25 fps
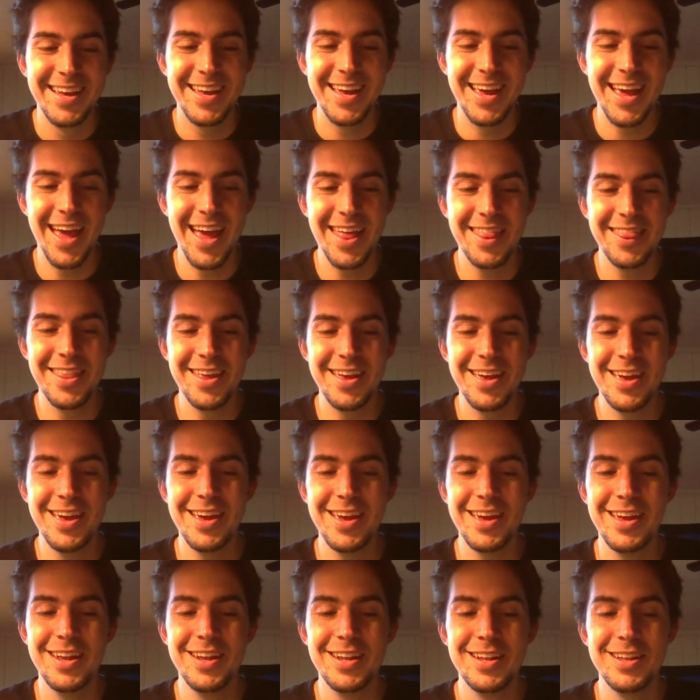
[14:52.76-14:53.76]
And
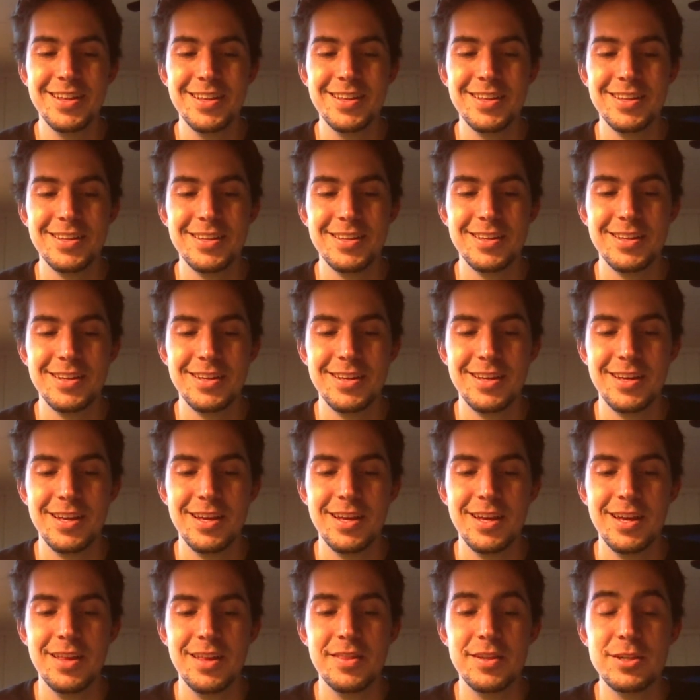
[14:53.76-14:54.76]
then
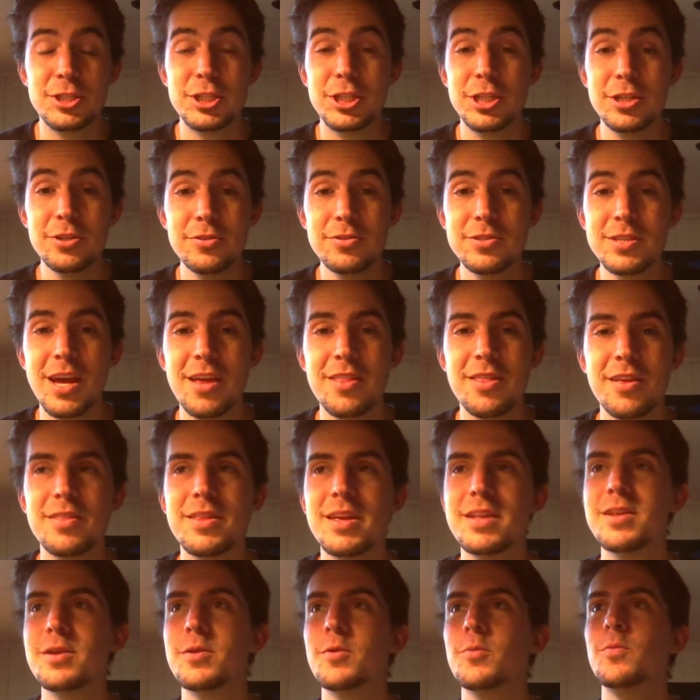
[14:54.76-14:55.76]
the shields, I think they
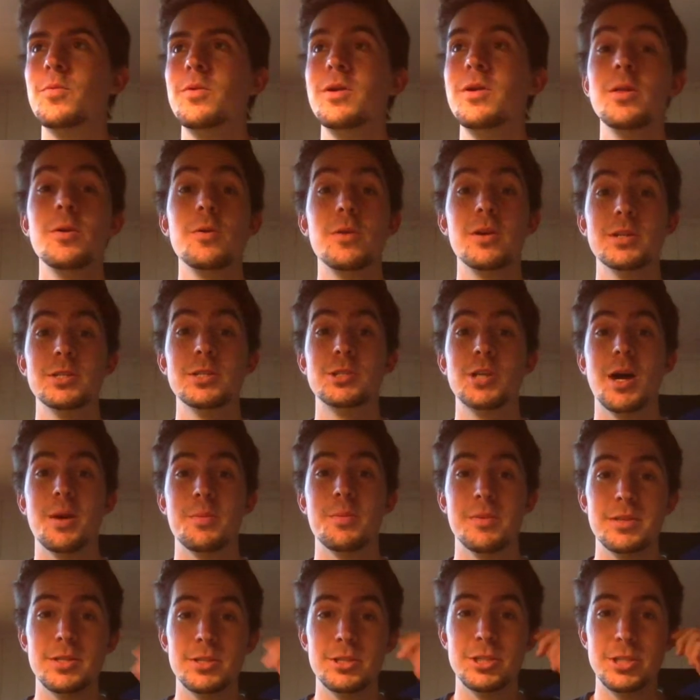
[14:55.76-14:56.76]
did a really good job
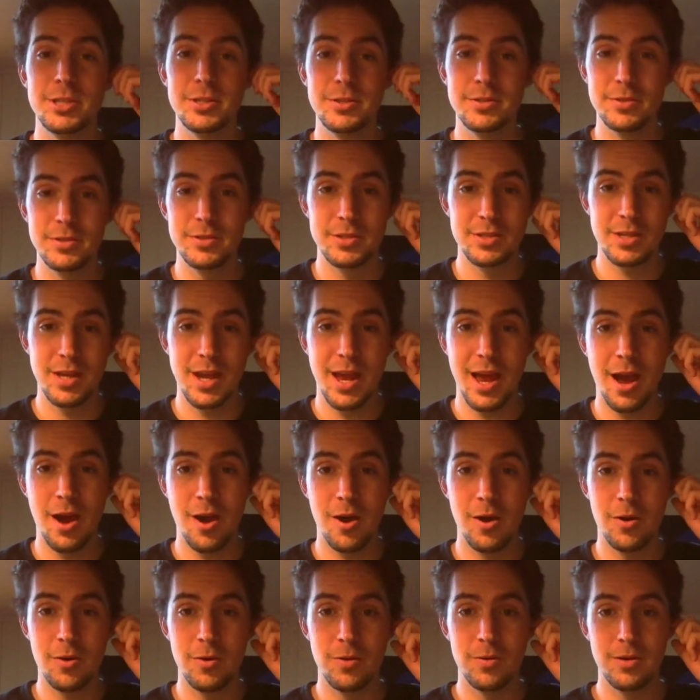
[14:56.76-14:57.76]
on the shields,
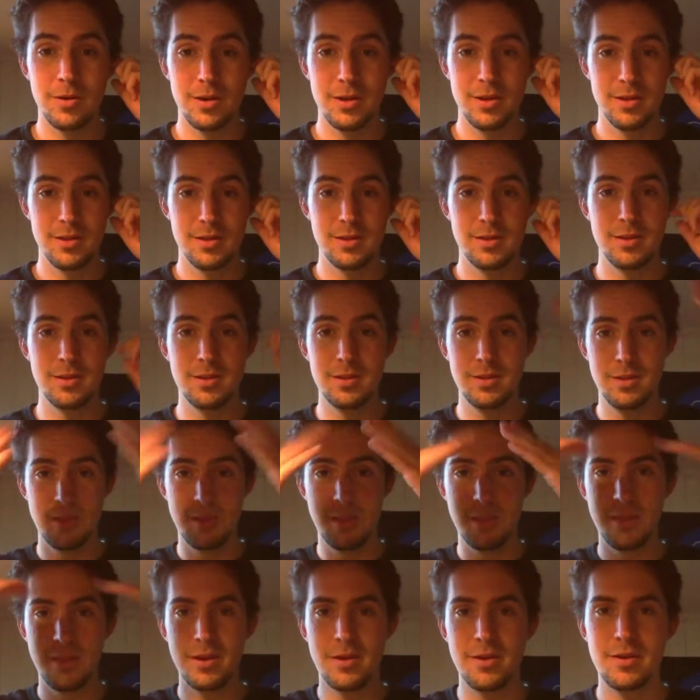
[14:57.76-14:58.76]
how
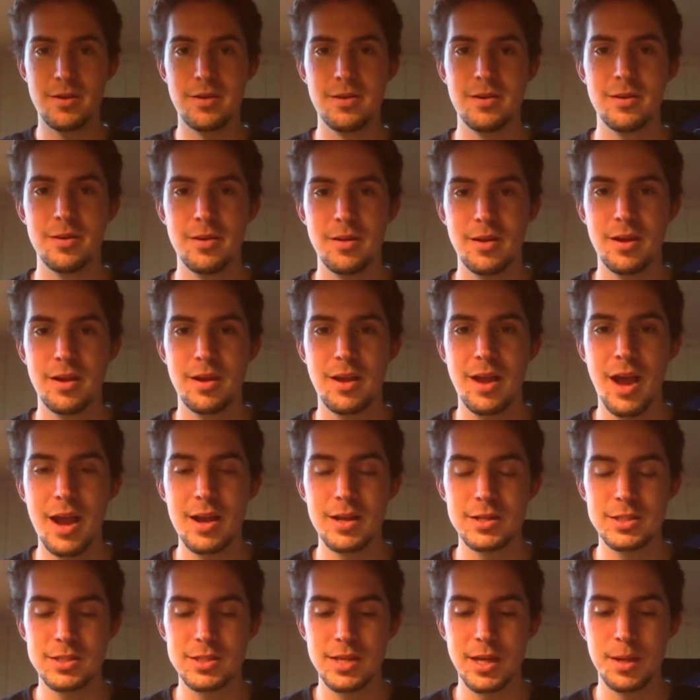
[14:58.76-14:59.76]
they're kind
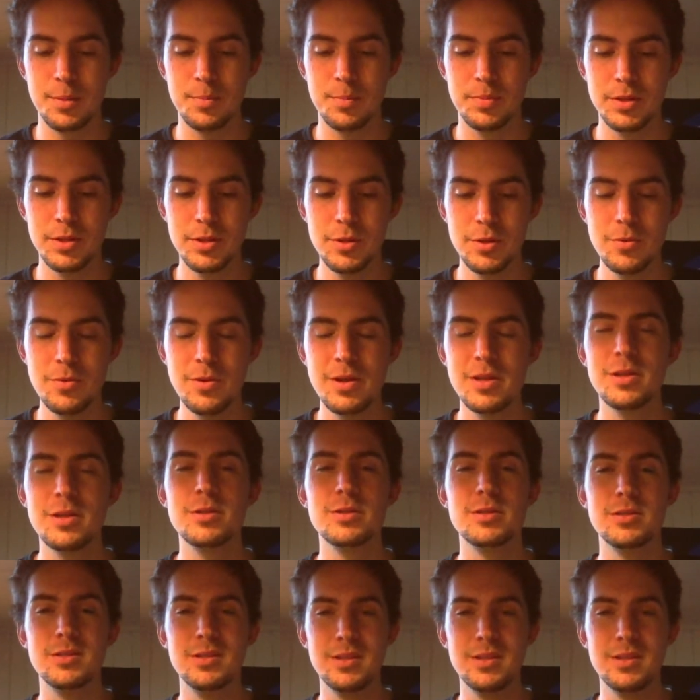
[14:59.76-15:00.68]
of just like blue, and you